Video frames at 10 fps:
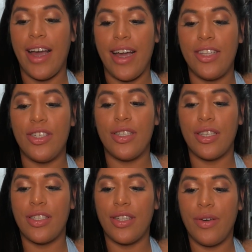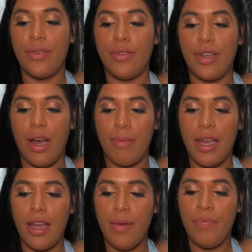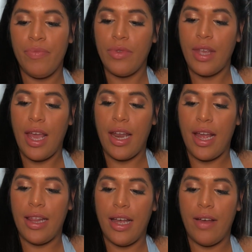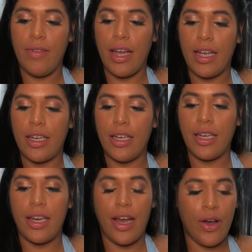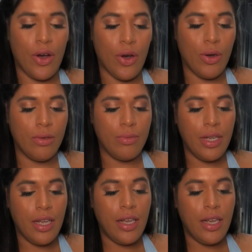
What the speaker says: it just looks so yummy, and I love like cooking at home.